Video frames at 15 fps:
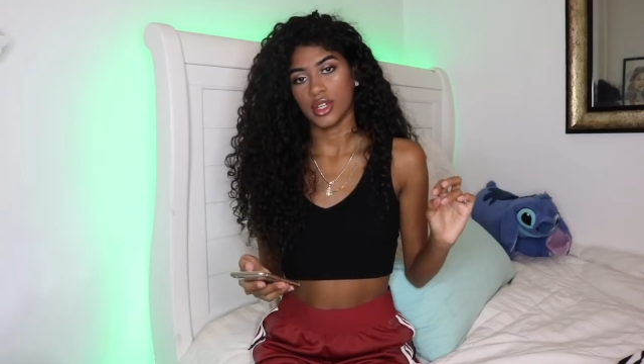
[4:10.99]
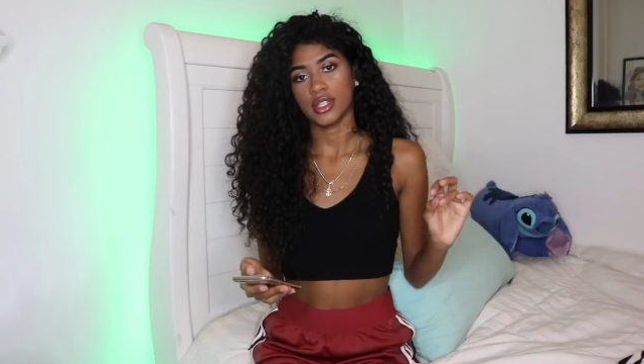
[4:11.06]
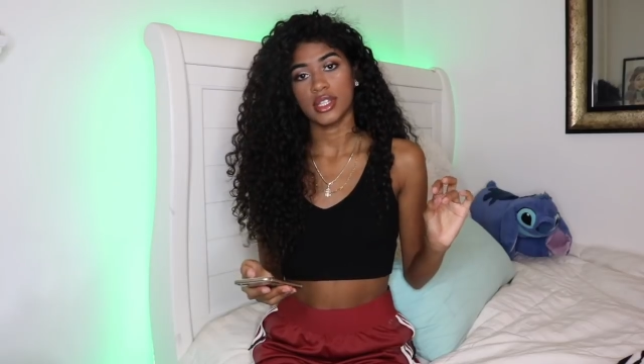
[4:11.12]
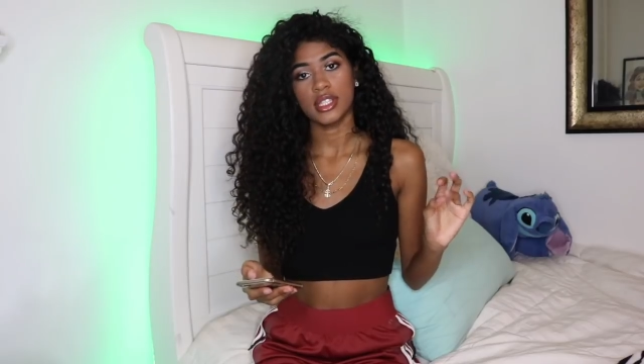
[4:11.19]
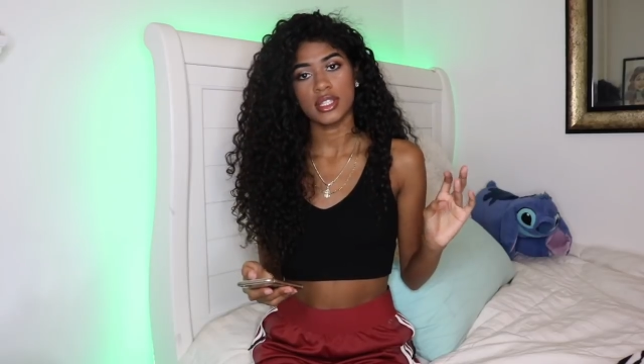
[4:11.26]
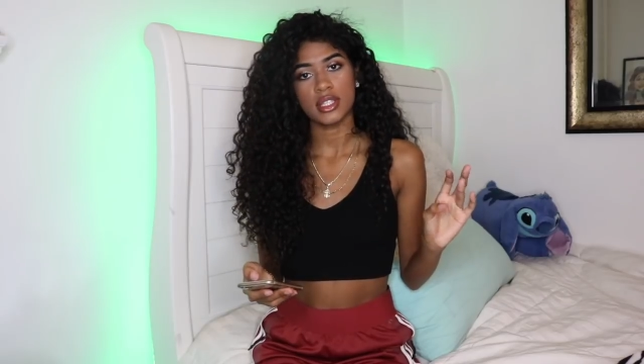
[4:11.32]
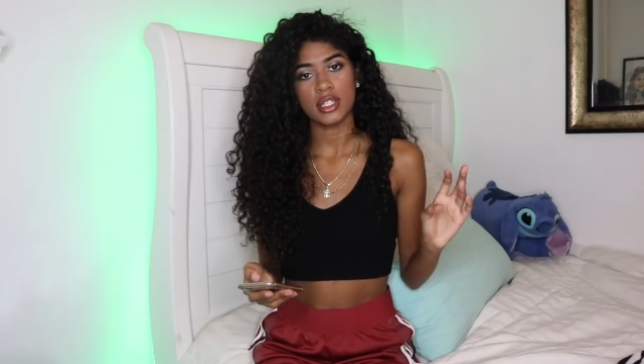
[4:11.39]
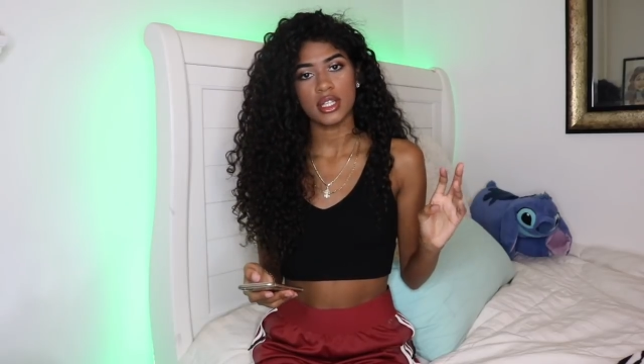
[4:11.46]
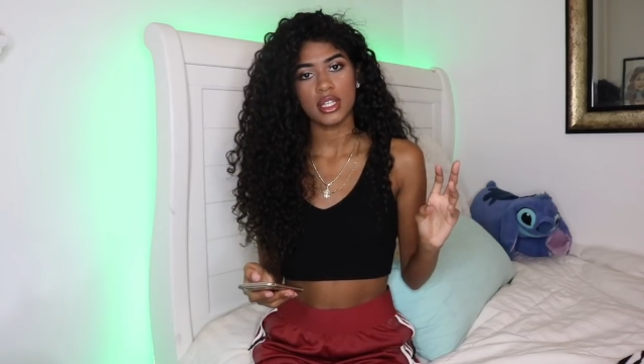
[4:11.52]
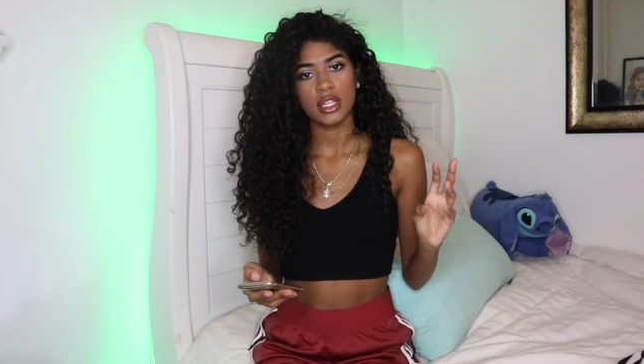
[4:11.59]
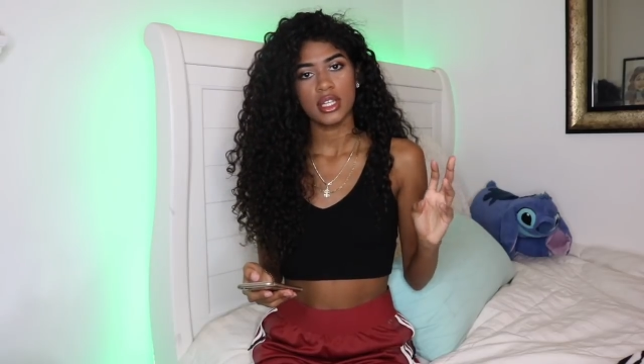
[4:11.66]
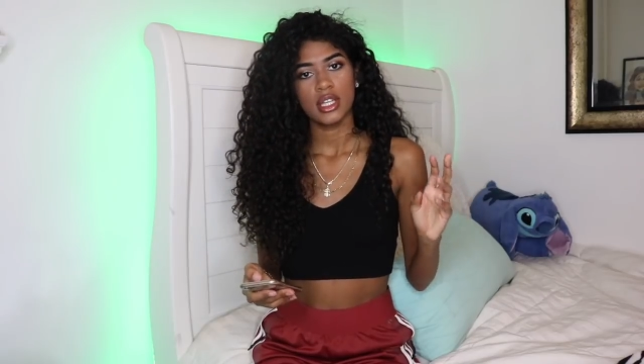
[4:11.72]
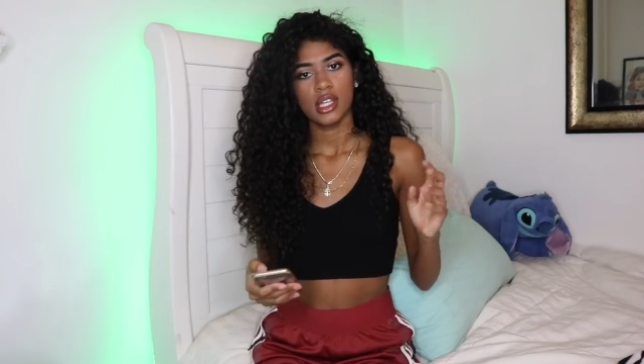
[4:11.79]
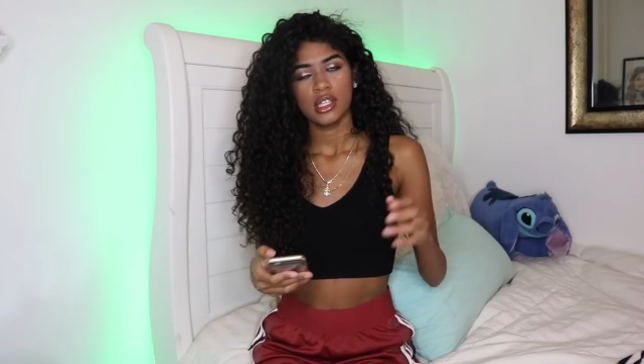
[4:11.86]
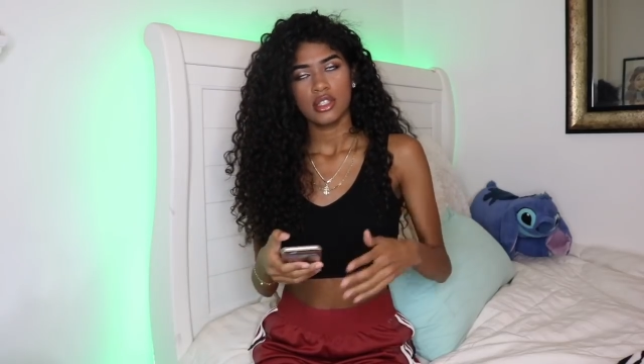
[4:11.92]
ethnicity?
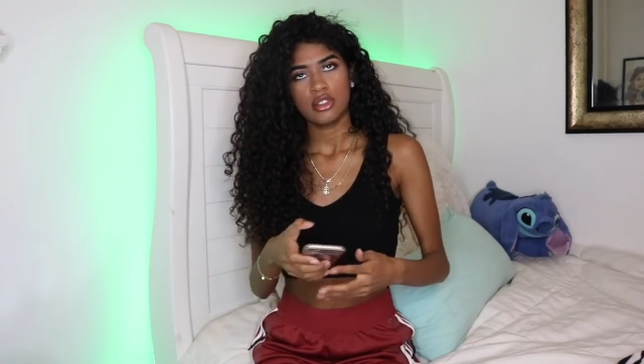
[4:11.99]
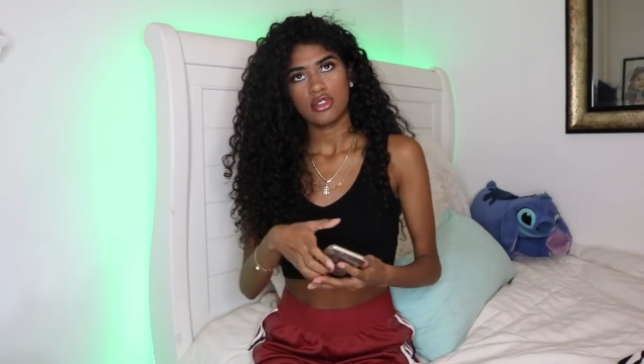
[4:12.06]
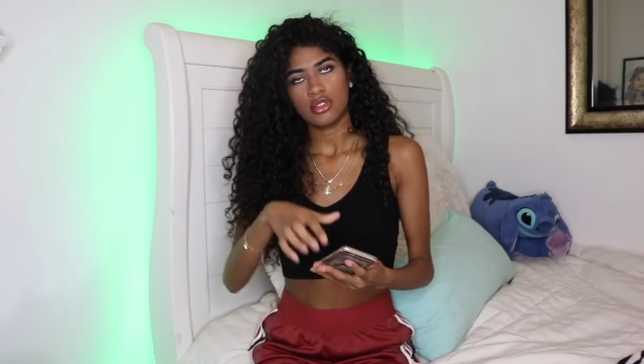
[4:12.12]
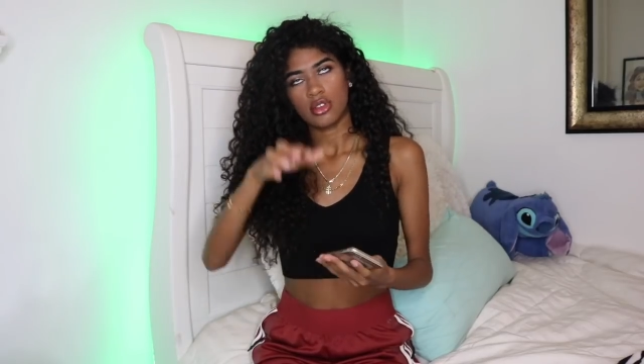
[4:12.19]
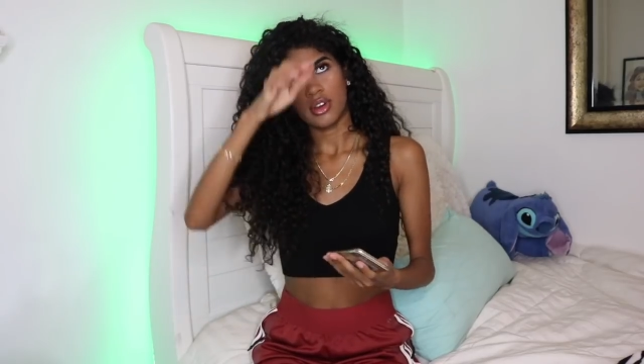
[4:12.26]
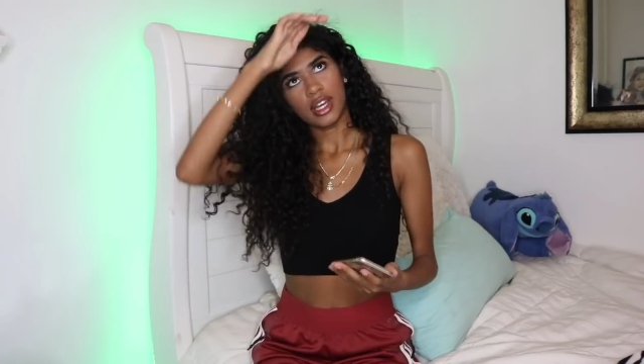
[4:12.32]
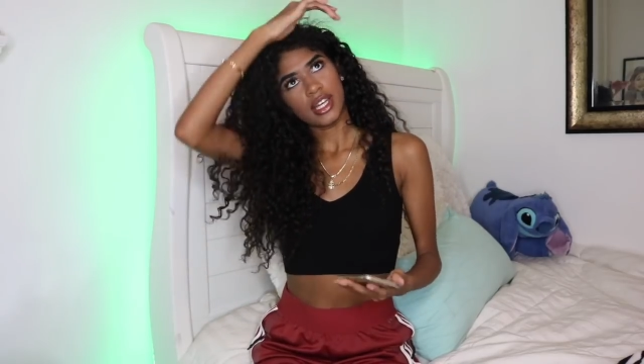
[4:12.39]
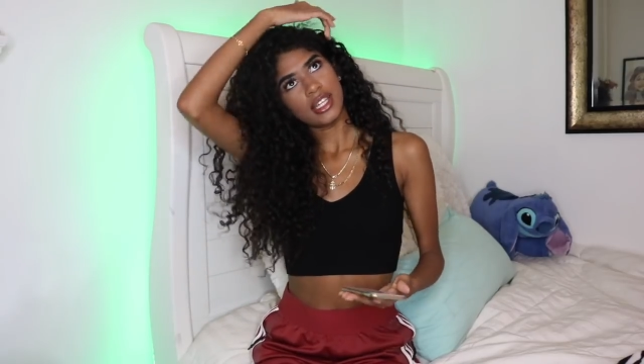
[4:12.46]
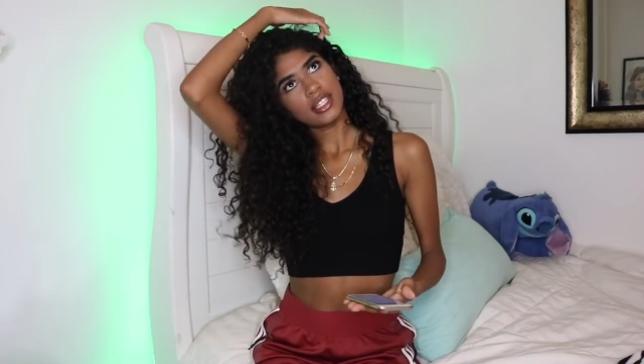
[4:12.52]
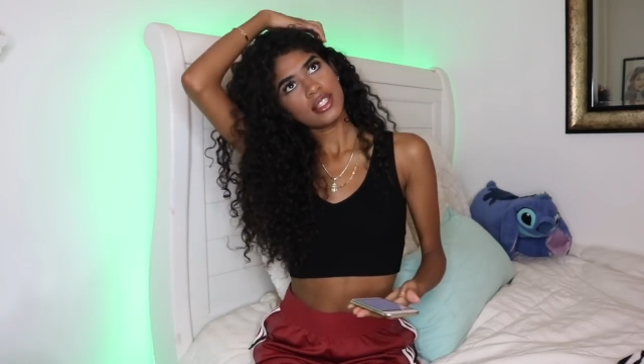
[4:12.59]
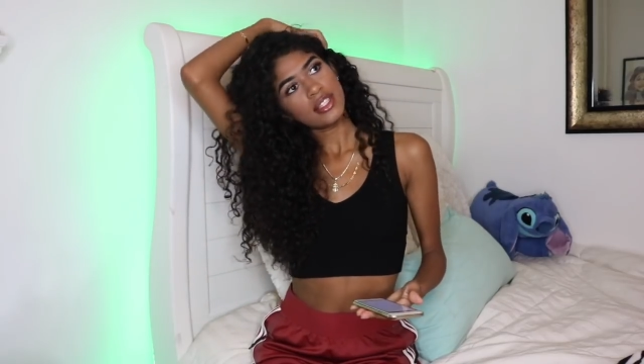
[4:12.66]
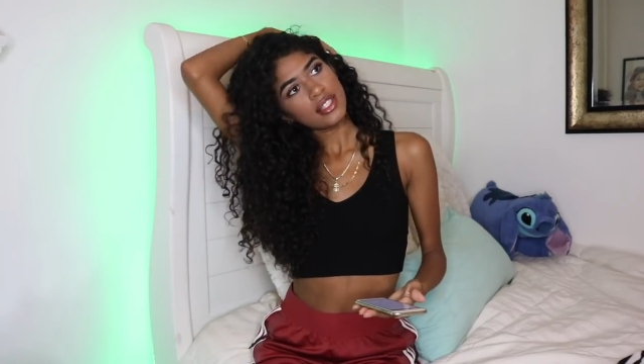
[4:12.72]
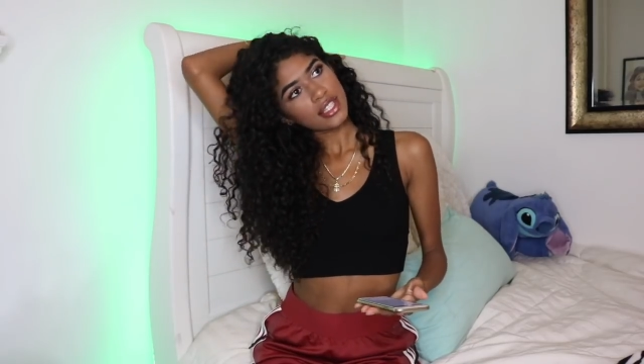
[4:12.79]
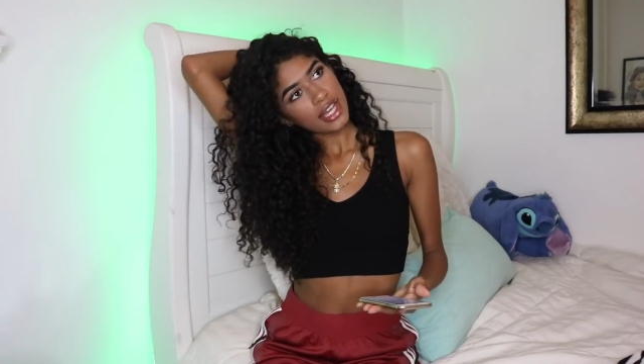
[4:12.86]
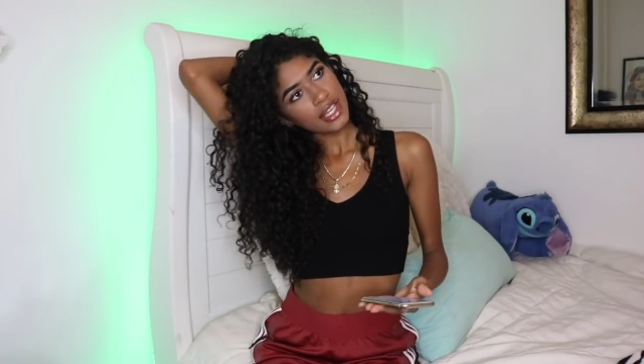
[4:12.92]
So I guess
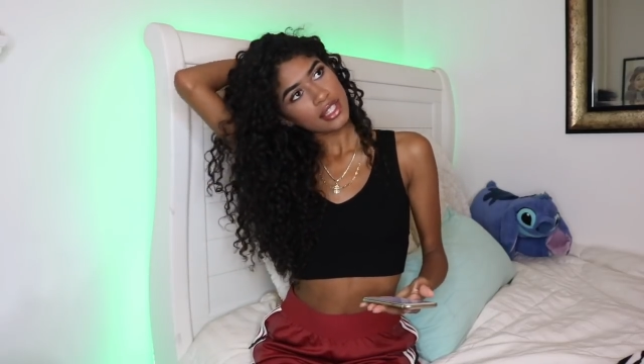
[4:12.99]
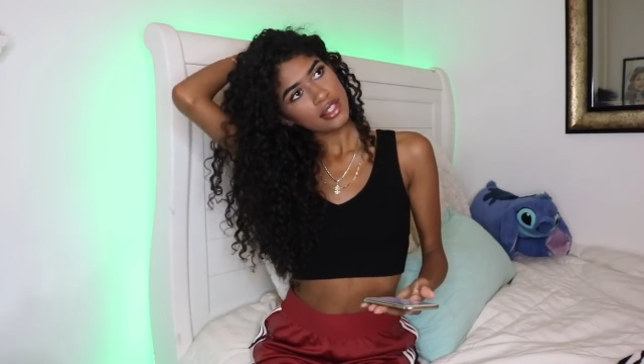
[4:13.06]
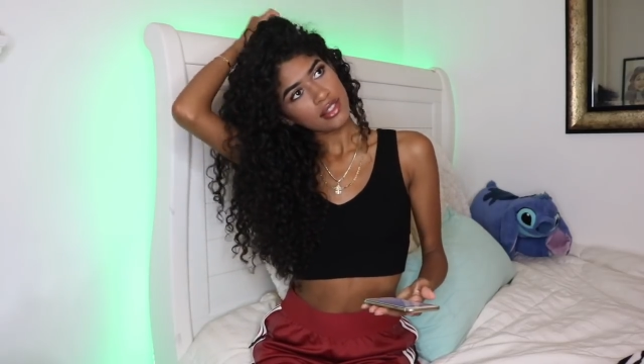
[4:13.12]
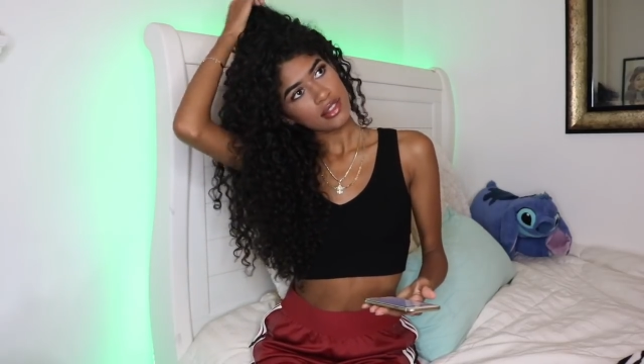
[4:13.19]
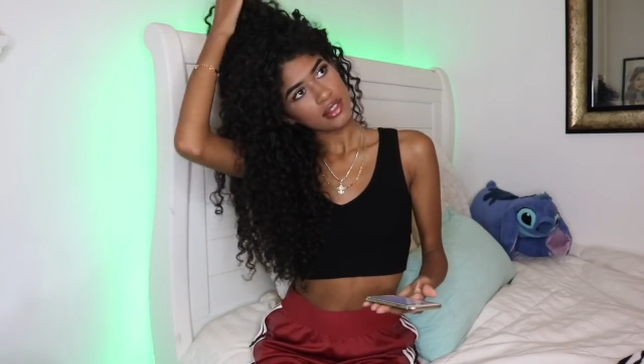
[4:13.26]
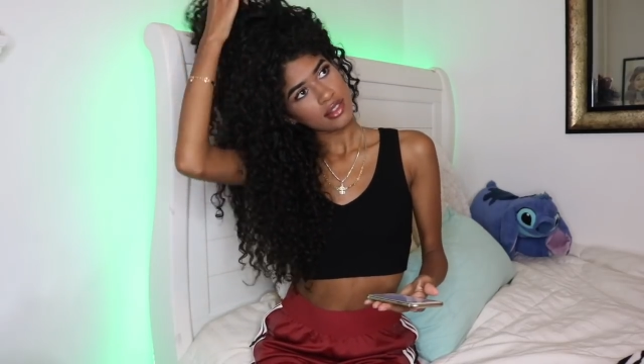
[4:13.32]
this asks,